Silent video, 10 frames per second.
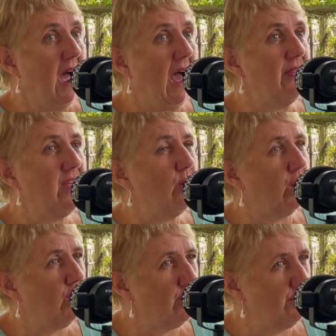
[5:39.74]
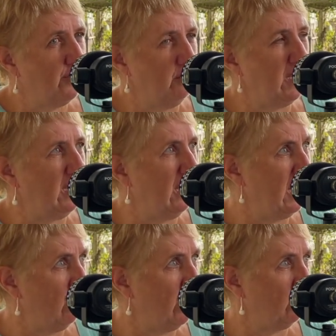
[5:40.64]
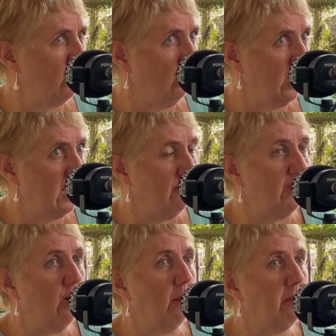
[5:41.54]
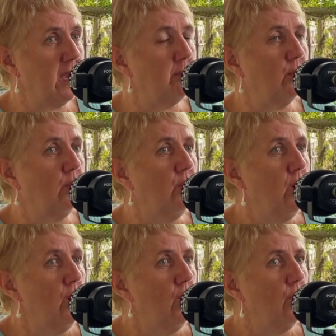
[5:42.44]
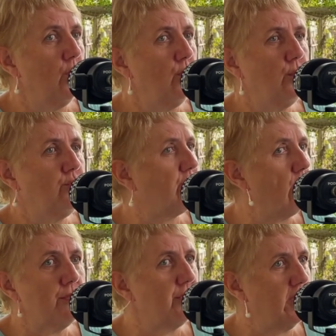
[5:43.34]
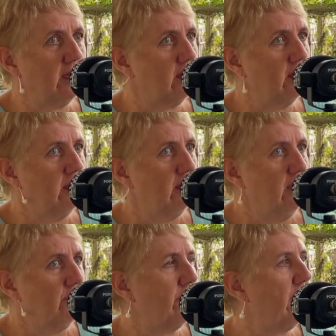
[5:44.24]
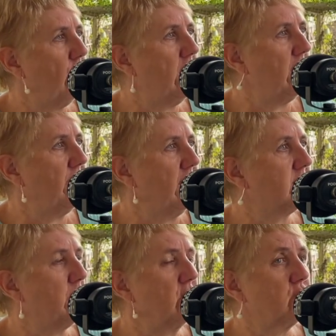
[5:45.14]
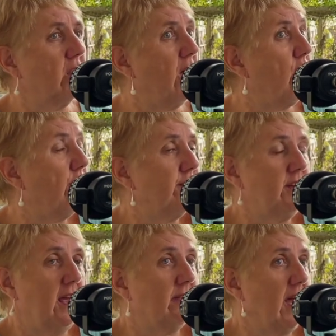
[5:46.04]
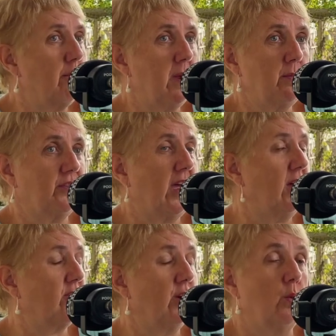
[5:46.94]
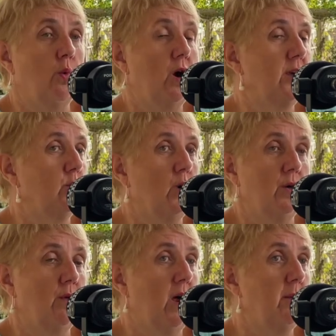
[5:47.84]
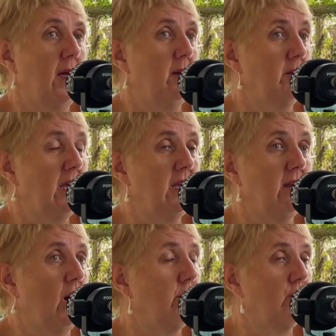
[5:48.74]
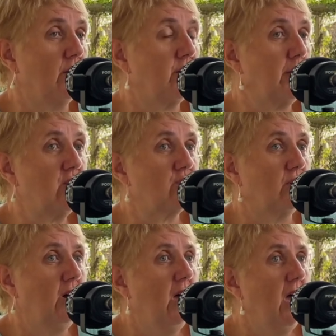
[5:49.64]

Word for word: And there are a lot of them here in Huahin. There are people who don't think that they're anything special. I often get that. People say, I don't know why you'd want to write about me, I'm not special.